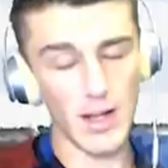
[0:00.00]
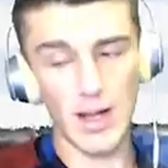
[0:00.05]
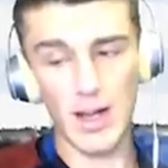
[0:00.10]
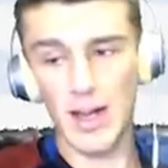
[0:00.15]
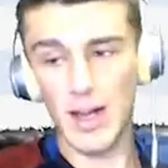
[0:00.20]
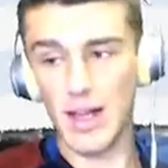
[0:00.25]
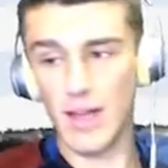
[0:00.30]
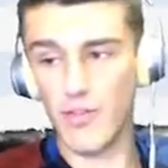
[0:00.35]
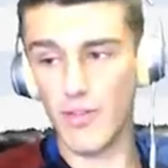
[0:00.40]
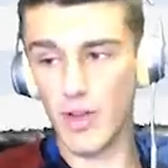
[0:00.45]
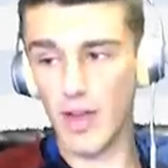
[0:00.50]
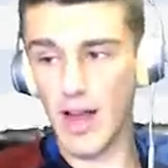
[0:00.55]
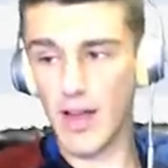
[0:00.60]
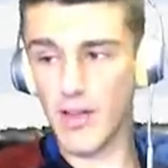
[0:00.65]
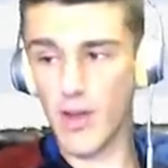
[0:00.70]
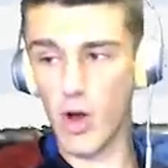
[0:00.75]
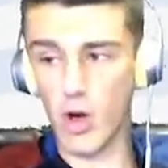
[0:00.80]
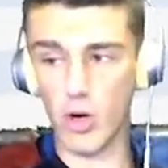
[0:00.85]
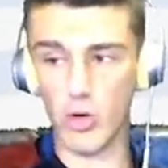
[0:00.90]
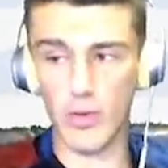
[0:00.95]
if you guys
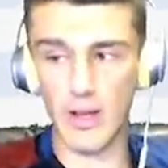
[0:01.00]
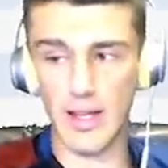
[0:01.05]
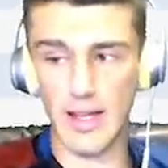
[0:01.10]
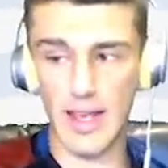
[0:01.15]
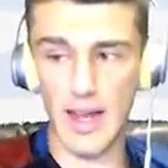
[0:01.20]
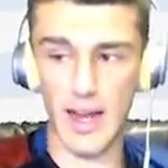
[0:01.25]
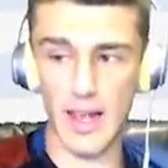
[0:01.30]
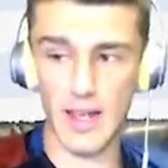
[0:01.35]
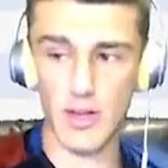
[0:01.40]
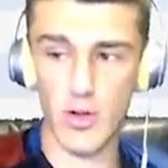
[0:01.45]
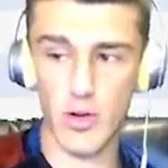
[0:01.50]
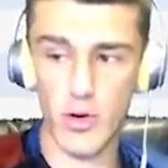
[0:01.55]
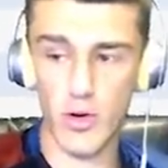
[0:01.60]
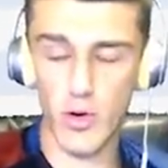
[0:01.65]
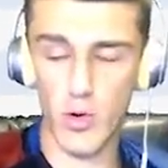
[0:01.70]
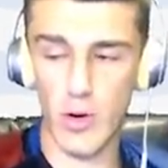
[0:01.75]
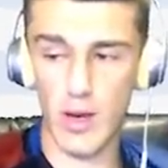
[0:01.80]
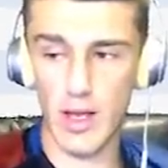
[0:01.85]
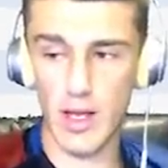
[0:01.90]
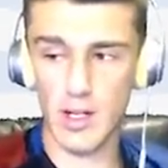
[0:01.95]
aren't really getting
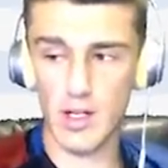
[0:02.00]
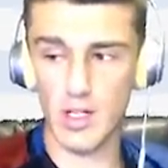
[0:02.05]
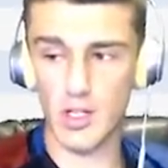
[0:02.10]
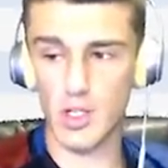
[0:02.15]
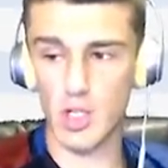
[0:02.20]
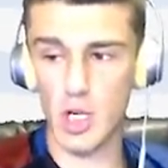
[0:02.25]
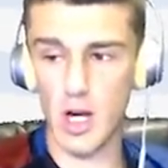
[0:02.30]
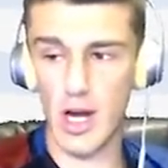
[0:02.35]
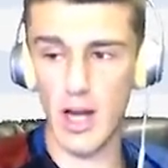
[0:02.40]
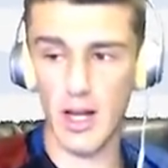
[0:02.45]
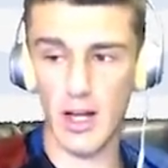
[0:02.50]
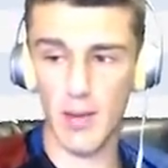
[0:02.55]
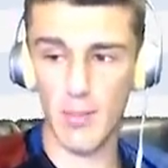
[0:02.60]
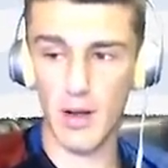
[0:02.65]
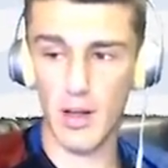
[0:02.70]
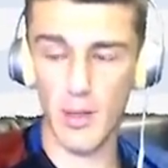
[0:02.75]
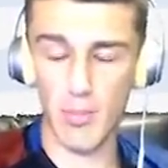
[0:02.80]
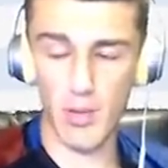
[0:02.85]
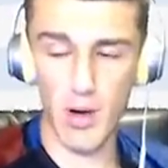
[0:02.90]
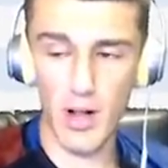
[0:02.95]
too into trading, I mean,
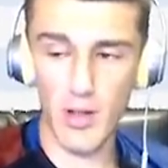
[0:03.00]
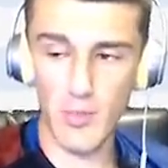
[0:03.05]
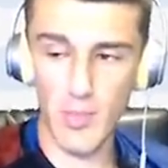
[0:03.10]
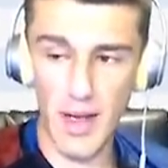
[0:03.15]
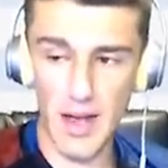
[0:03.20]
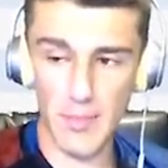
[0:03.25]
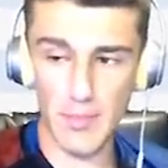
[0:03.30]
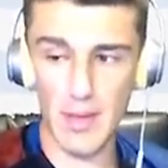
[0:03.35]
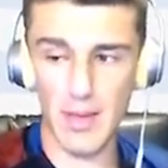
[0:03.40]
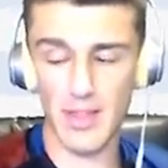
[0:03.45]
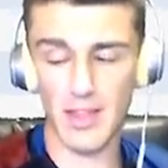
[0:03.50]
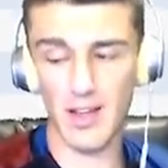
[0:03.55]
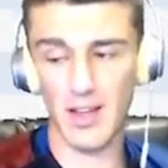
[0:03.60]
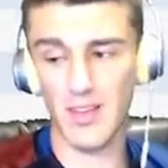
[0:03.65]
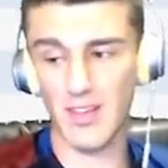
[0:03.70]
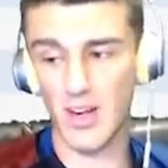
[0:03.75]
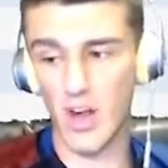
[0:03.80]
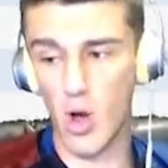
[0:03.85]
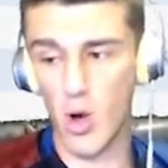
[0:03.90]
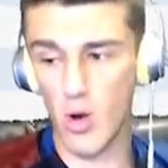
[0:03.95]
the bronze pack method is
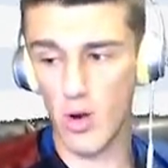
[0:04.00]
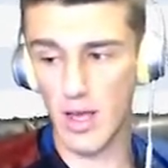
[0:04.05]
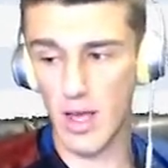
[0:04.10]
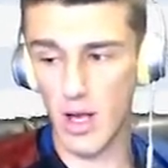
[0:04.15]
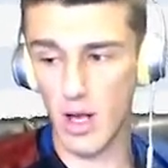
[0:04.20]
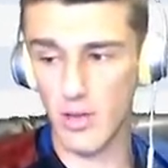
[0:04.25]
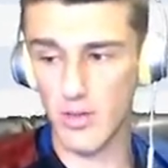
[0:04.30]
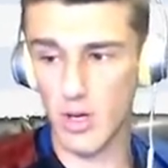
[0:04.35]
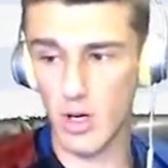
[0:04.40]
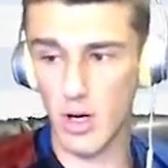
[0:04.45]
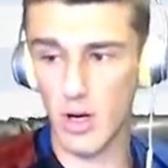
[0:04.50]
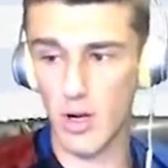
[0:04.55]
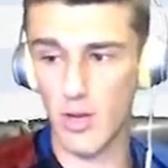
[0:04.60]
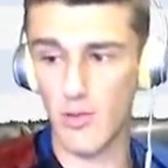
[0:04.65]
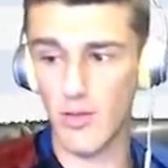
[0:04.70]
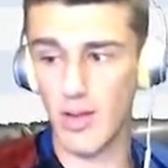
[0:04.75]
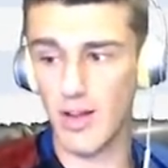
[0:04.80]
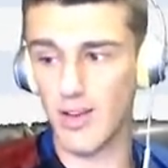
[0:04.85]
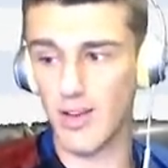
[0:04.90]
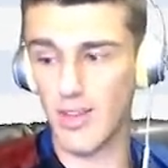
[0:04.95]
an okay alternative.
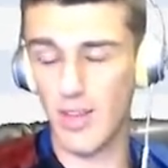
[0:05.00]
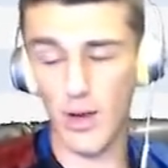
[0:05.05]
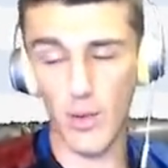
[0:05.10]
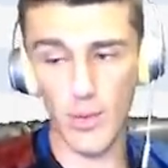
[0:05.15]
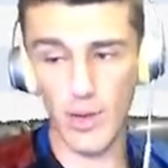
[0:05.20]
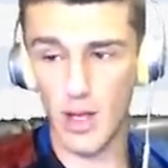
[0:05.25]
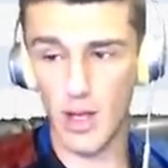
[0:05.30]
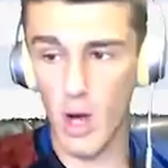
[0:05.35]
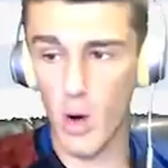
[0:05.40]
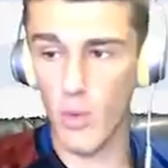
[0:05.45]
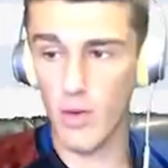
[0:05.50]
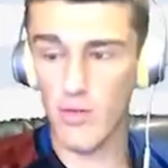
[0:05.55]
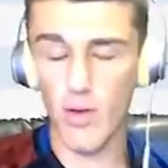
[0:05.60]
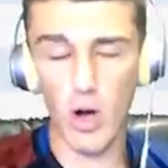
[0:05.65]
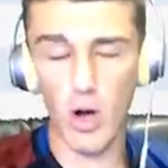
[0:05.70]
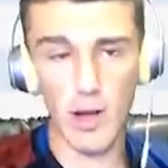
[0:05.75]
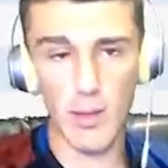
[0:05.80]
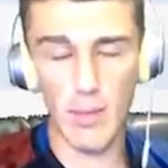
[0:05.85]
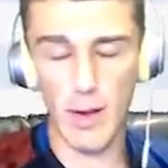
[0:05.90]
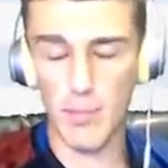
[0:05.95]
And there we go. We've
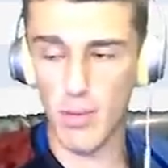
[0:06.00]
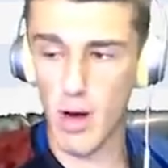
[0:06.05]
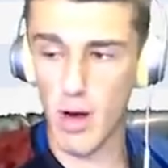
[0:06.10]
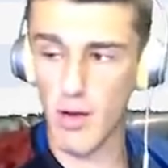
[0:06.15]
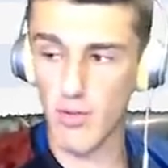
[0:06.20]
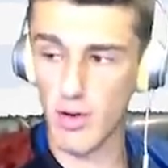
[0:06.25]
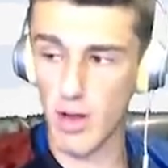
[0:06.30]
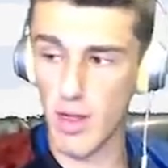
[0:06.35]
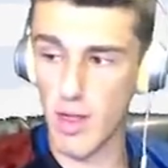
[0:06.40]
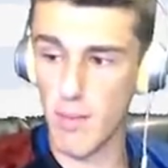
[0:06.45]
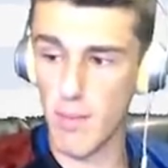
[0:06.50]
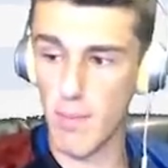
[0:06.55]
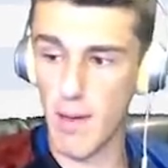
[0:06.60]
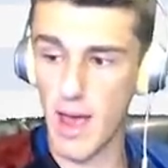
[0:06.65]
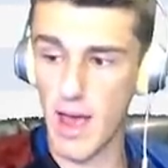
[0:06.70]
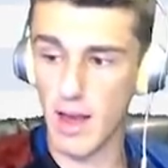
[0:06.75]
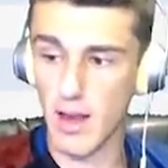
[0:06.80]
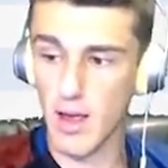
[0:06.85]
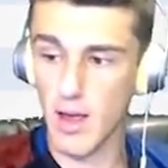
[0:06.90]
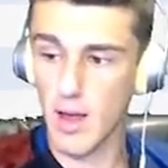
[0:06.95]
already made profit on that
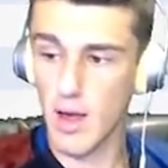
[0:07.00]
pack.